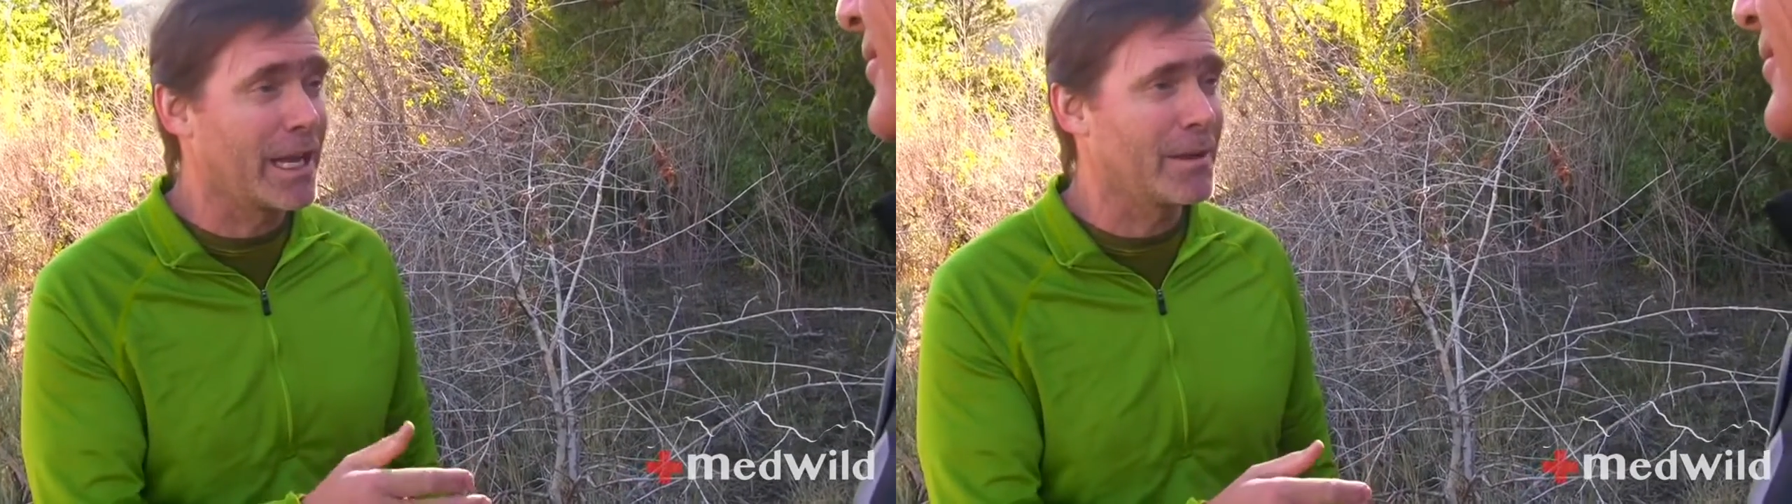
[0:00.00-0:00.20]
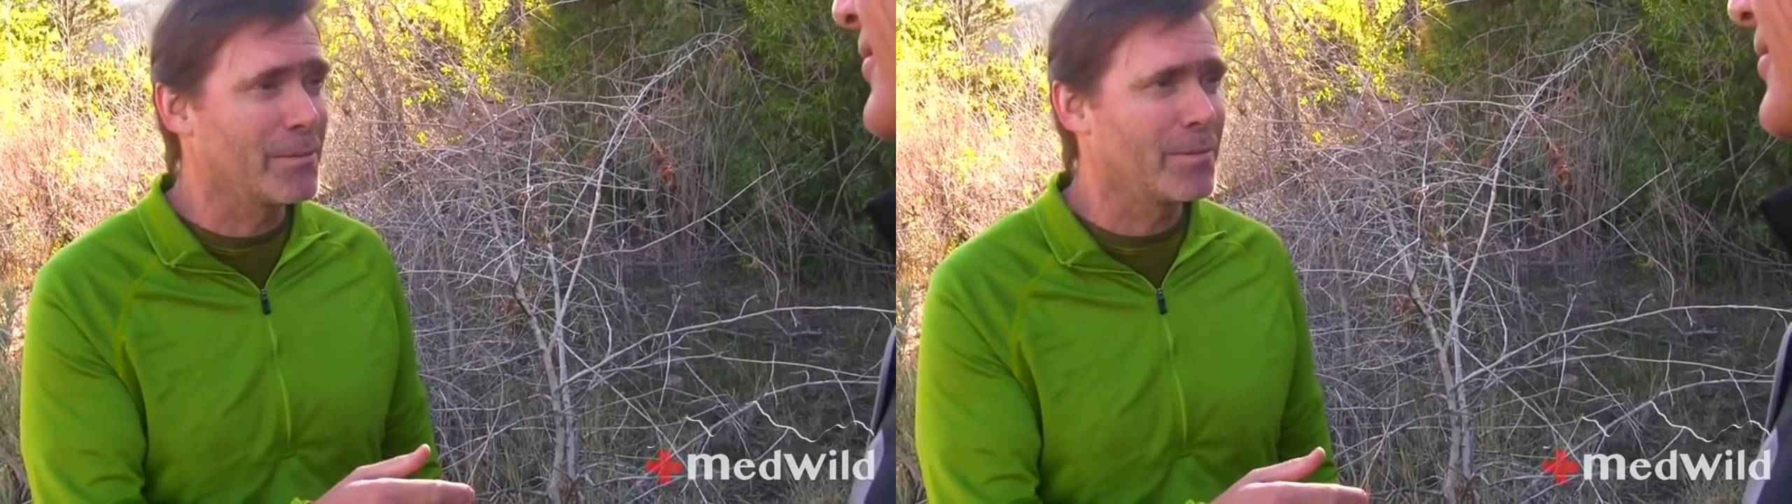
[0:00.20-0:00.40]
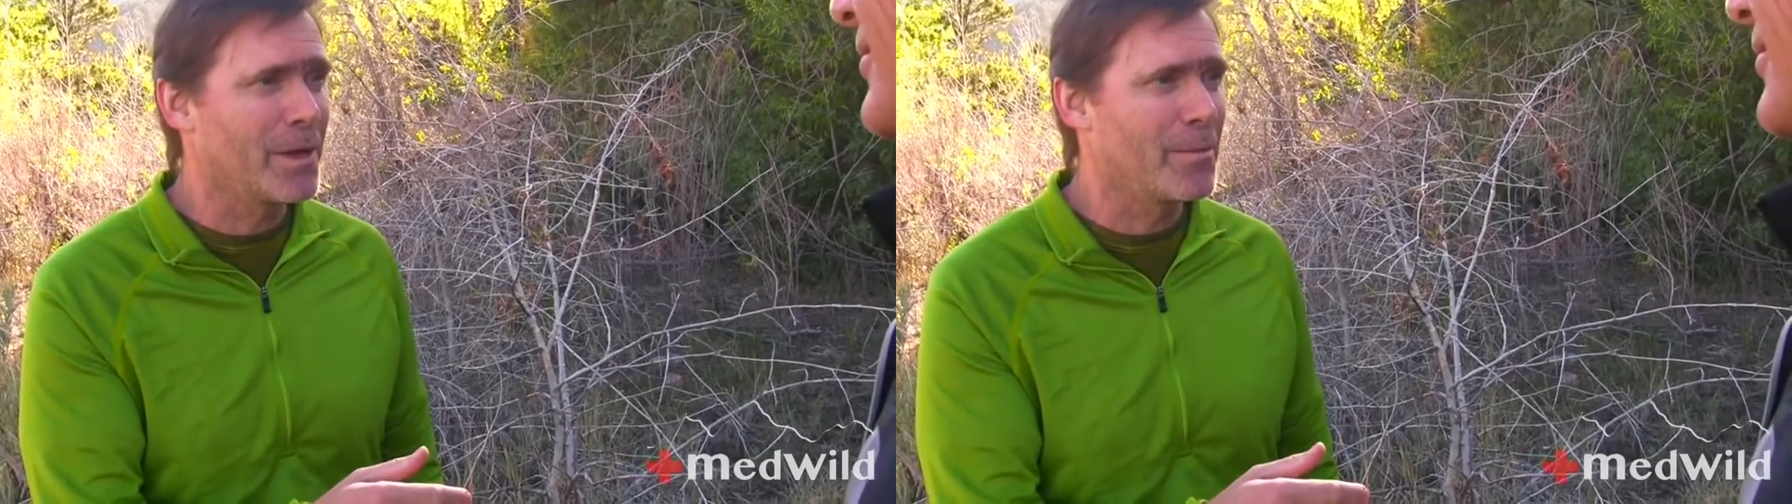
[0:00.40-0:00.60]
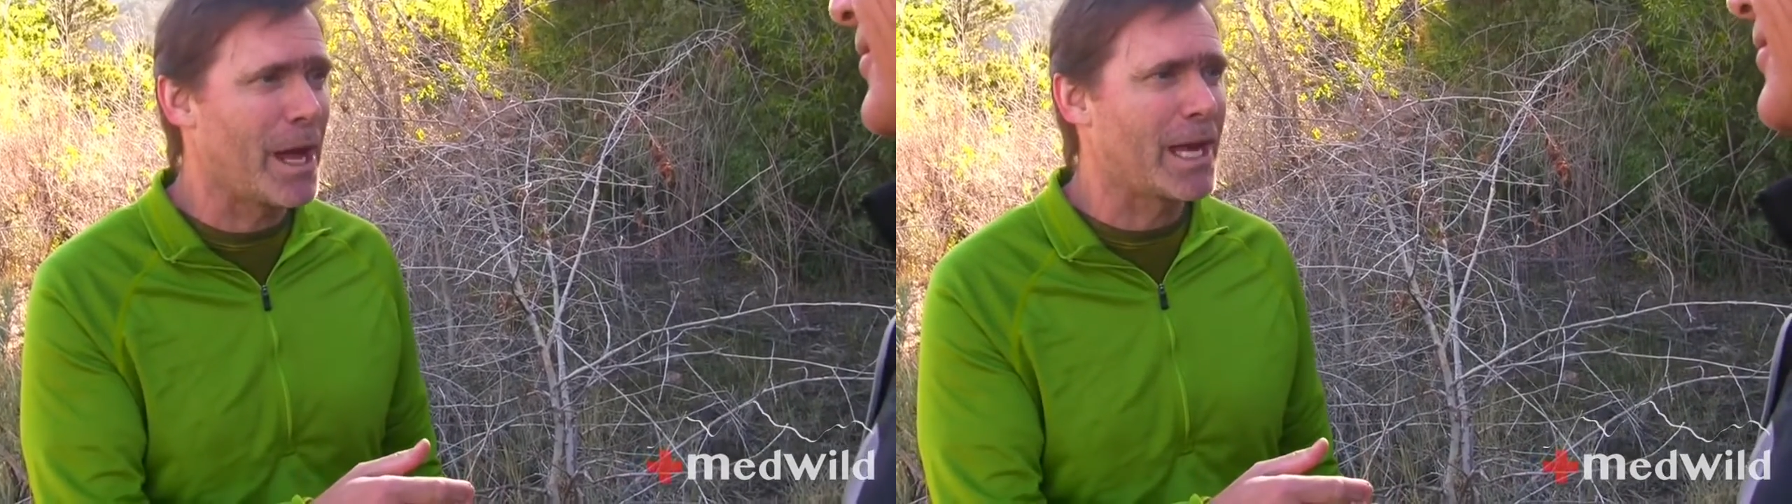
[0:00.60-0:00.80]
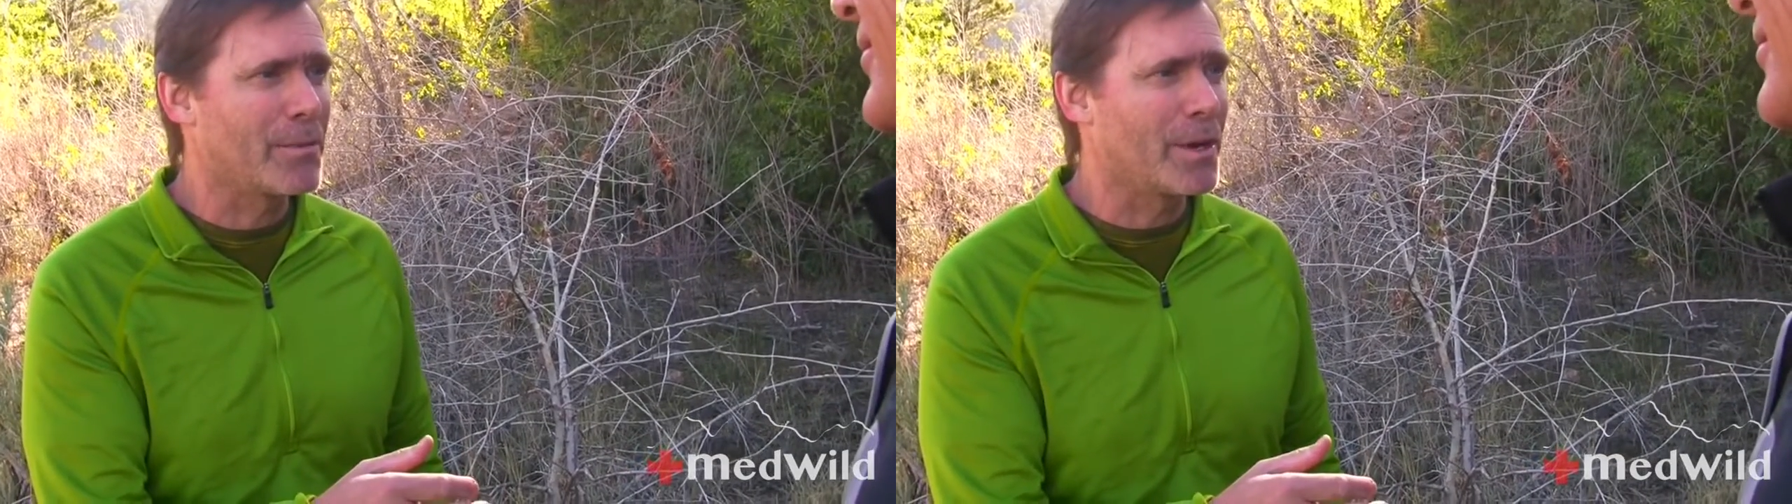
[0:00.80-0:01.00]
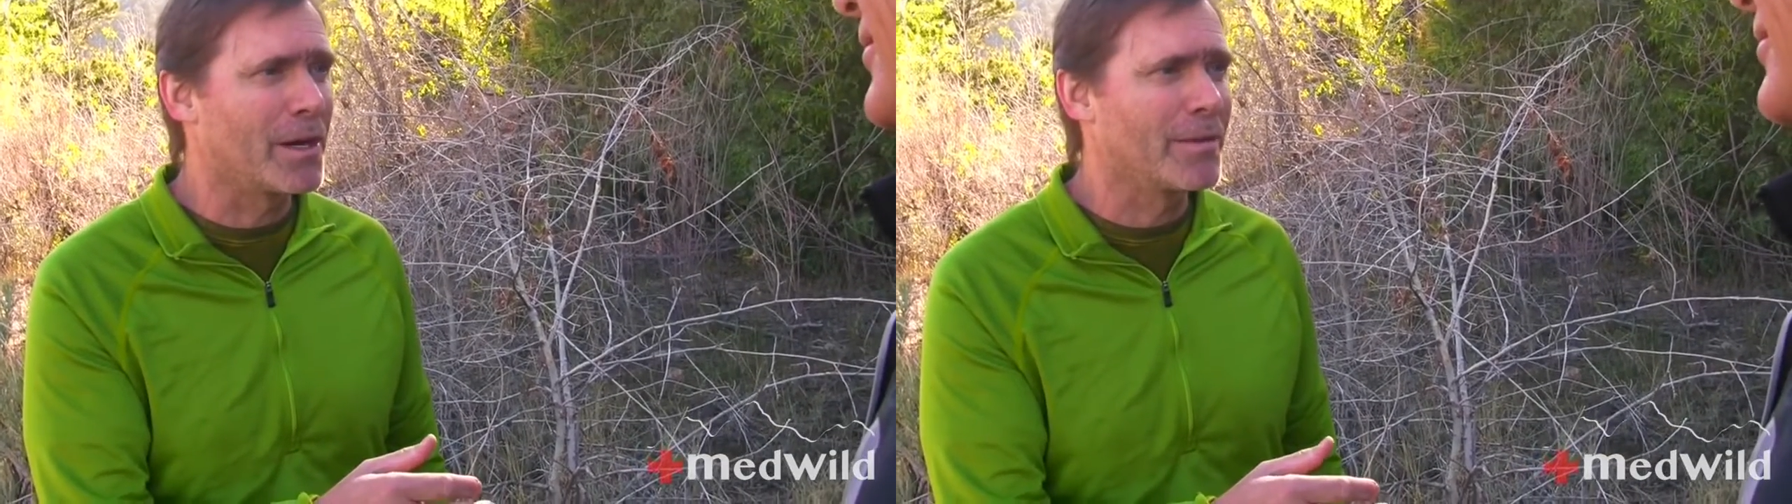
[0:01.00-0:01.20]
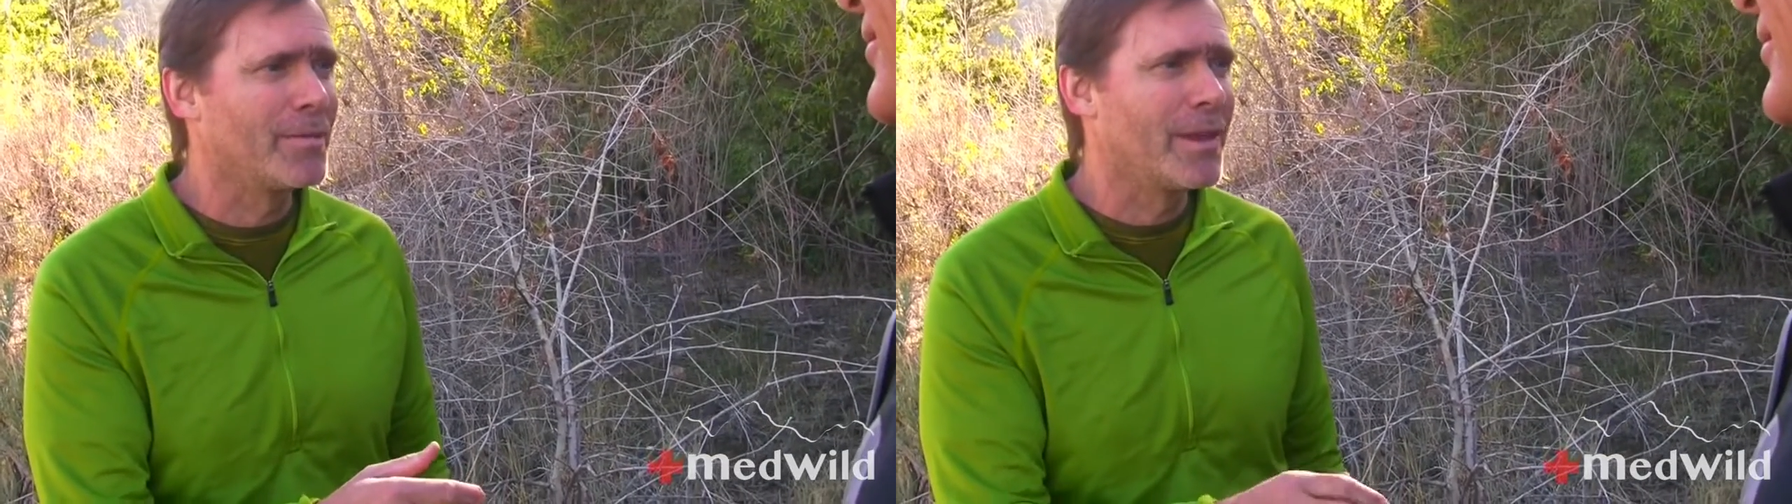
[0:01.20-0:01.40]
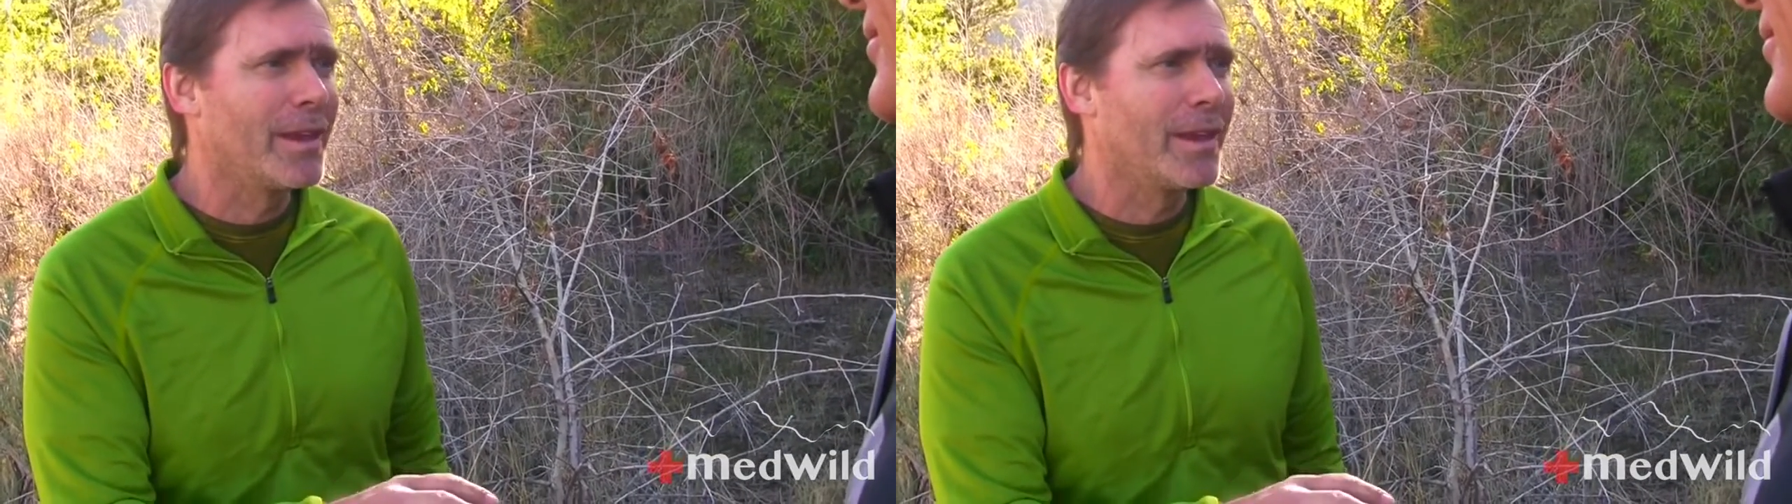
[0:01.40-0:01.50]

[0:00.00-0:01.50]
name a body part.